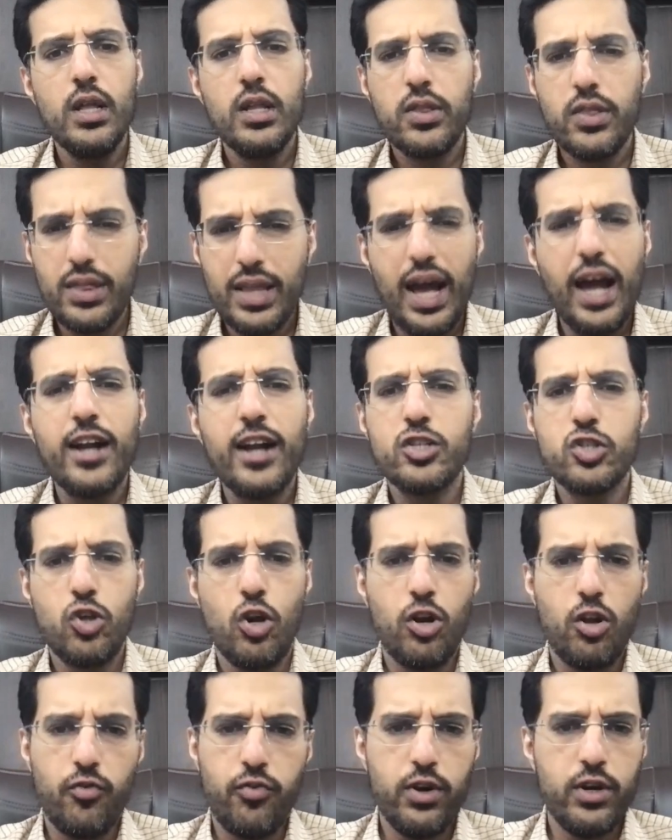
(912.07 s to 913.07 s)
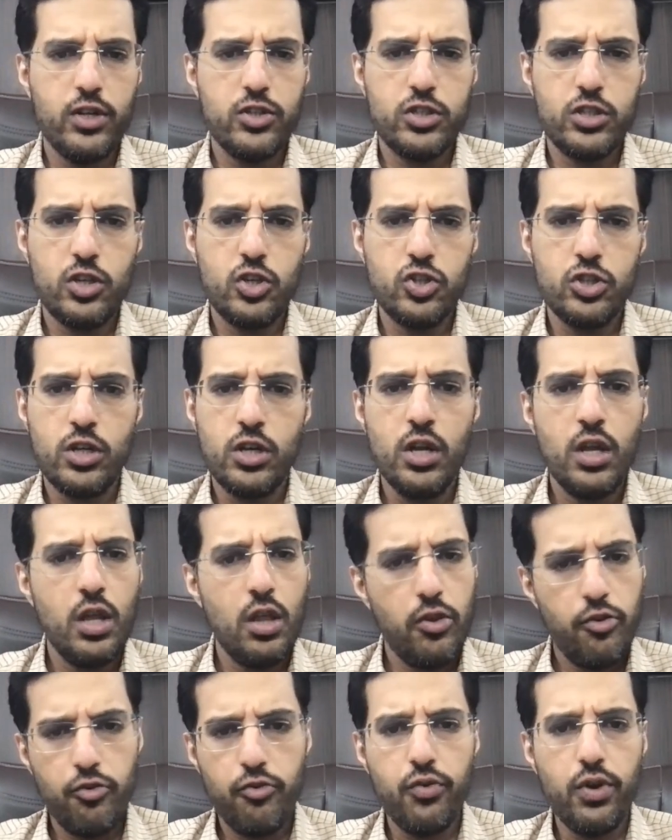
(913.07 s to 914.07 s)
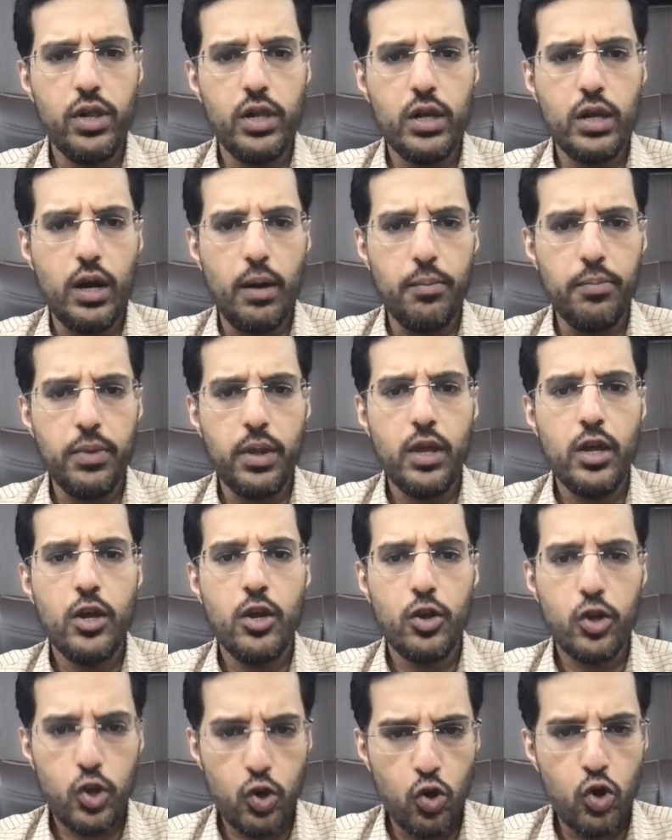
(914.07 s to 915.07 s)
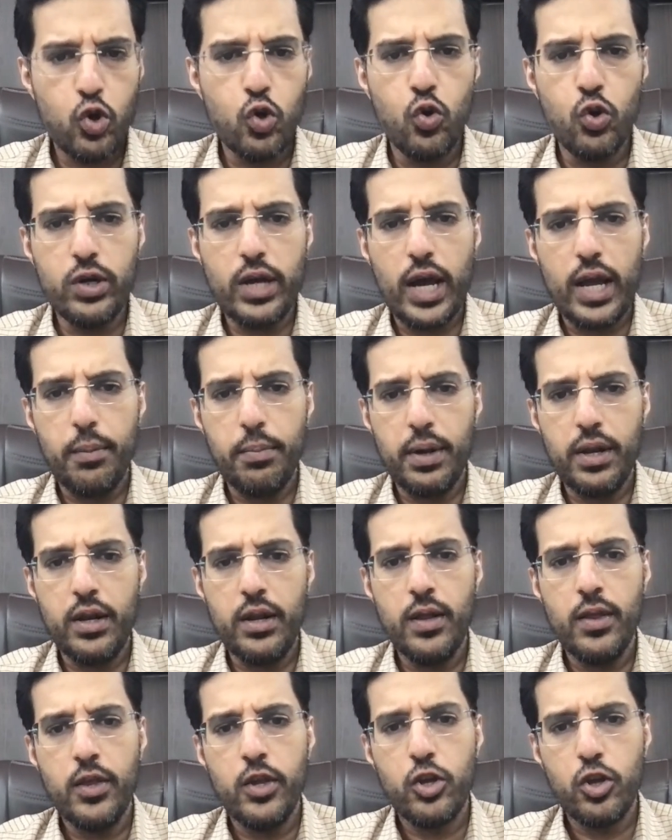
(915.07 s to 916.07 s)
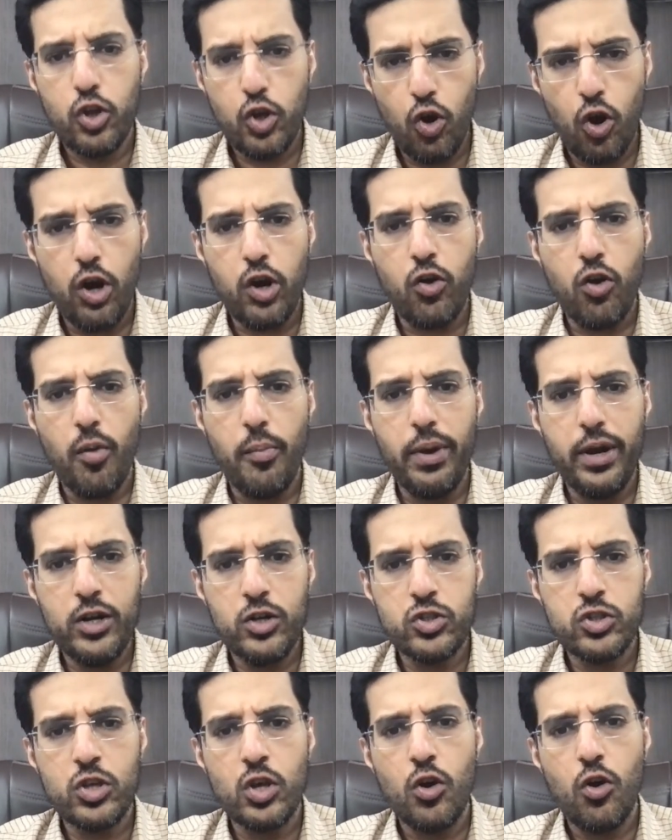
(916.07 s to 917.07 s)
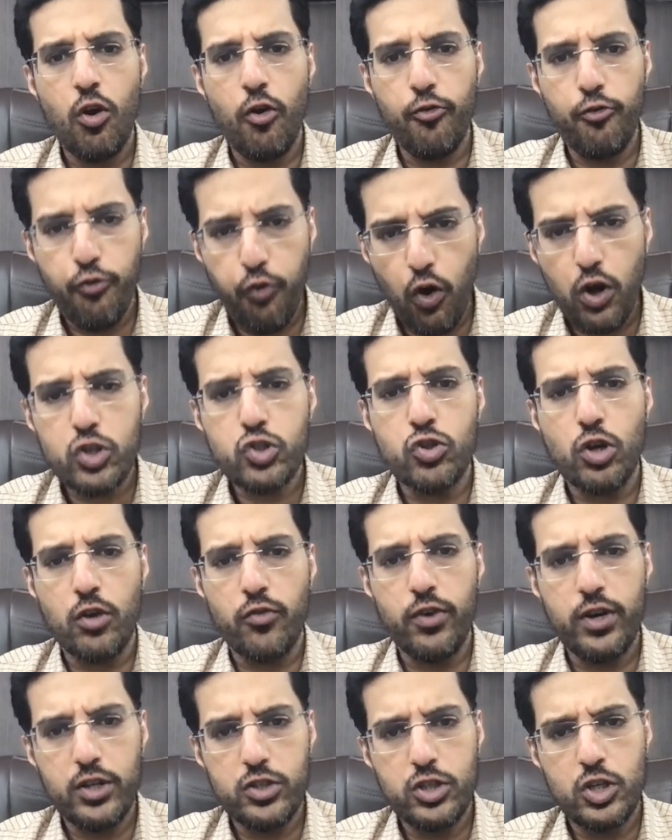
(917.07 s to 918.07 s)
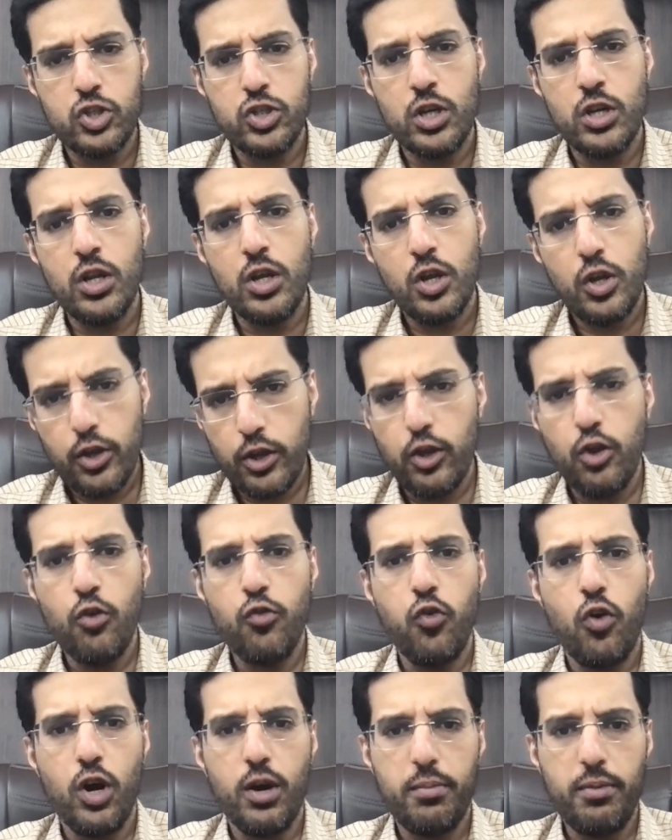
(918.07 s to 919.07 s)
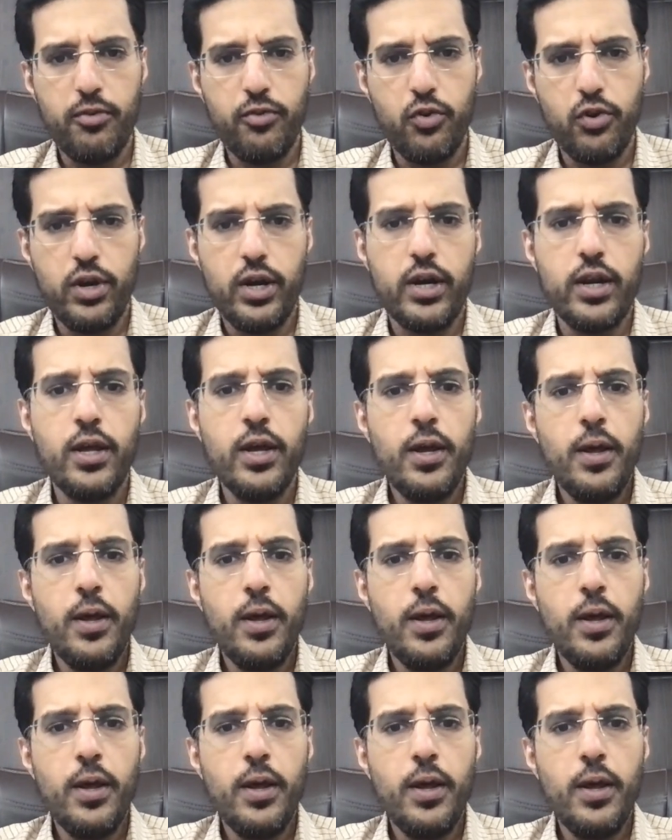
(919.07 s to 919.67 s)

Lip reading: That sort of a decision will come. You do type in your comments of what sort of a decision you want before it.